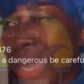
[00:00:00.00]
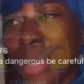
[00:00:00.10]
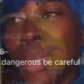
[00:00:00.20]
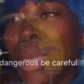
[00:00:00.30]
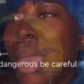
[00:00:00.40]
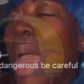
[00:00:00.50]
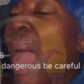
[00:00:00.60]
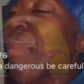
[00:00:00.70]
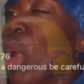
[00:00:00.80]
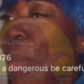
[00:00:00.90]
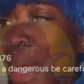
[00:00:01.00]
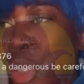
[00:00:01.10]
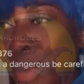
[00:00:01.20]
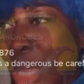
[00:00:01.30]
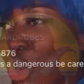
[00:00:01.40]
wig, I'm going to go
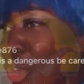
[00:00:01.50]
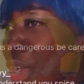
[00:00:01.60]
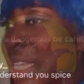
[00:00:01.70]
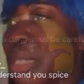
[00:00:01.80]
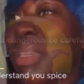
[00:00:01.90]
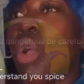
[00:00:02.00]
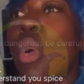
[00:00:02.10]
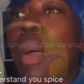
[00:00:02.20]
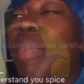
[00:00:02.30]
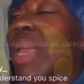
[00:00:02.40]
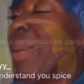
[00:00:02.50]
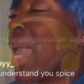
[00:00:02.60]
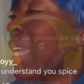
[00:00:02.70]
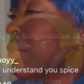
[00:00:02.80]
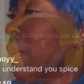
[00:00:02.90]
back to being grace. Me, they want to play
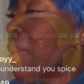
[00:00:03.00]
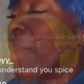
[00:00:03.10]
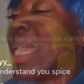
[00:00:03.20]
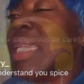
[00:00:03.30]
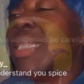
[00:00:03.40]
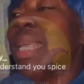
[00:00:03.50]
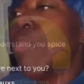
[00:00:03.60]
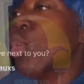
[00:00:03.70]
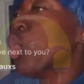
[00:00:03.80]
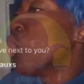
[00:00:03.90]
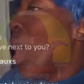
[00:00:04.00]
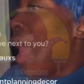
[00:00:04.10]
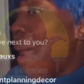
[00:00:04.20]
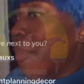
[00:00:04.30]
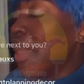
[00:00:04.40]
my gospel. Me and my kids, them just
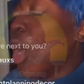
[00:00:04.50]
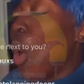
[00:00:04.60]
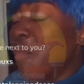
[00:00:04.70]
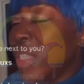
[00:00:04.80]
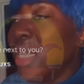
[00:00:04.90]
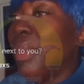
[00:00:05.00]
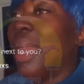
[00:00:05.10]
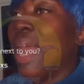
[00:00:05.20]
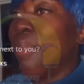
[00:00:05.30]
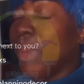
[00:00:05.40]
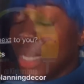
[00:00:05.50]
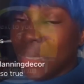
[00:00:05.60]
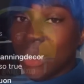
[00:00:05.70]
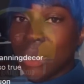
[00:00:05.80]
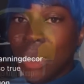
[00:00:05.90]
want happy, comfortable, and at
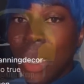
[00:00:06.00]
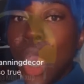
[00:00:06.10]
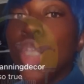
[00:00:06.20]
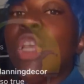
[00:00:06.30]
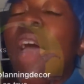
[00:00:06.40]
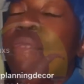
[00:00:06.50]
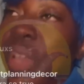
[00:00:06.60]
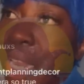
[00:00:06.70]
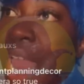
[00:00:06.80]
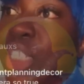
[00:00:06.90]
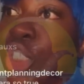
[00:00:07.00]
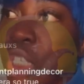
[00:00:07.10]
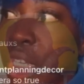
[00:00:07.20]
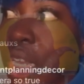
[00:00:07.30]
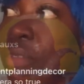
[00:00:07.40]
peace. So I felt like
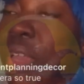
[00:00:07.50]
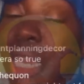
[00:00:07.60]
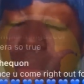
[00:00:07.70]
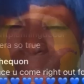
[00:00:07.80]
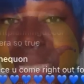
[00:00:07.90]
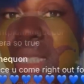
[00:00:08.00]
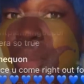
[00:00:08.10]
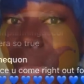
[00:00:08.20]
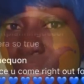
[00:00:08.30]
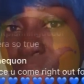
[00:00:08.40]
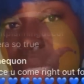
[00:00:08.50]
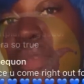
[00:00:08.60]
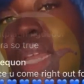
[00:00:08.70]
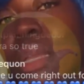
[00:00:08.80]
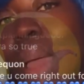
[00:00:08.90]
she invaded my space,
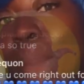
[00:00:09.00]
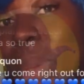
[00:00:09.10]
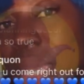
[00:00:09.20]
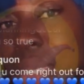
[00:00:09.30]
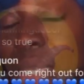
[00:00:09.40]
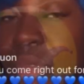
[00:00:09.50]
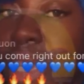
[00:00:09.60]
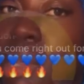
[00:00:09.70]
invaded my peace,